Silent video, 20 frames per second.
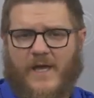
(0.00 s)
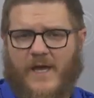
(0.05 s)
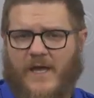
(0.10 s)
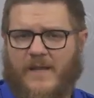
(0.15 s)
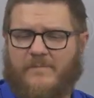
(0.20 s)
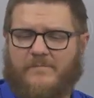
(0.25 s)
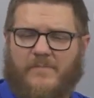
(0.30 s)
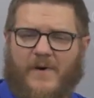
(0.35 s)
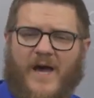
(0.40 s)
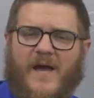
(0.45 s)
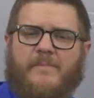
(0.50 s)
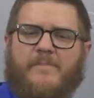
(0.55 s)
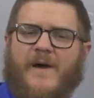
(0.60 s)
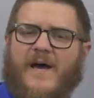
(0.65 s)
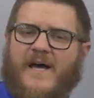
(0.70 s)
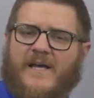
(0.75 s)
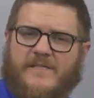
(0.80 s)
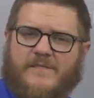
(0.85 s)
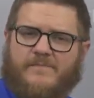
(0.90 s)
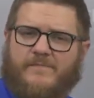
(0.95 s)
and
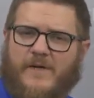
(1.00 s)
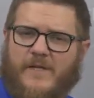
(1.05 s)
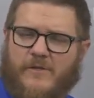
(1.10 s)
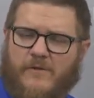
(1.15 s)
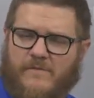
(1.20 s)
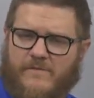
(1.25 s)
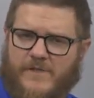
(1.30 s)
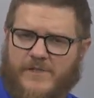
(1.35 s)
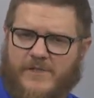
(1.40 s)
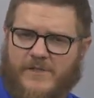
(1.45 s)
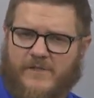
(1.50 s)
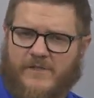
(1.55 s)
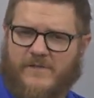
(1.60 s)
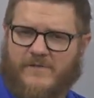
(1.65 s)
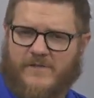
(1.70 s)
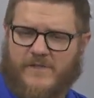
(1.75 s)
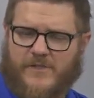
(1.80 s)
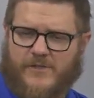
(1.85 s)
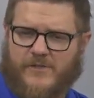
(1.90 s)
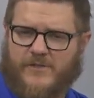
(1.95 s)
bypass my low vision
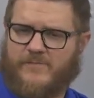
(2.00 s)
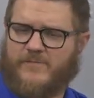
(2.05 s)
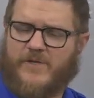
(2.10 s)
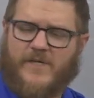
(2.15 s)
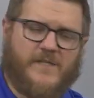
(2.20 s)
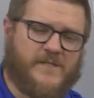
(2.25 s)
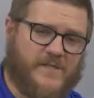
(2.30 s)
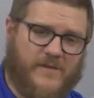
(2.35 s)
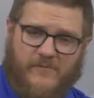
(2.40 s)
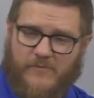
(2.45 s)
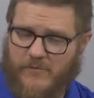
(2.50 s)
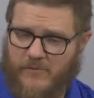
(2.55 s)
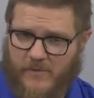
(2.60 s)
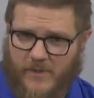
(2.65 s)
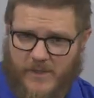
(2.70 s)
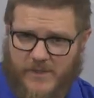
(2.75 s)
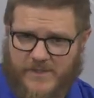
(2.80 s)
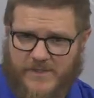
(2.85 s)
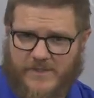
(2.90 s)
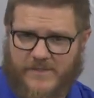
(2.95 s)
condition because
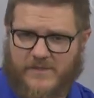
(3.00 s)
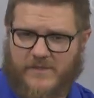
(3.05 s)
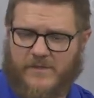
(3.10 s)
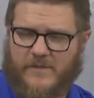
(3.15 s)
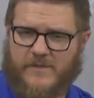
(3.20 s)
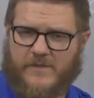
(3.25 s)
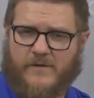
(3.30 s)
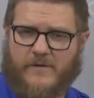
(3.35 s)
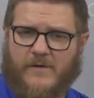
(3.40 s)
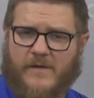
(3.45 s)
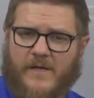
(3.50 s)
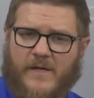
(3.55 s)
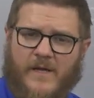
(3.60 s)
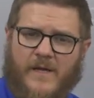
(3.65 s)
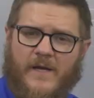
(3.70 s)
everywhere else is clear.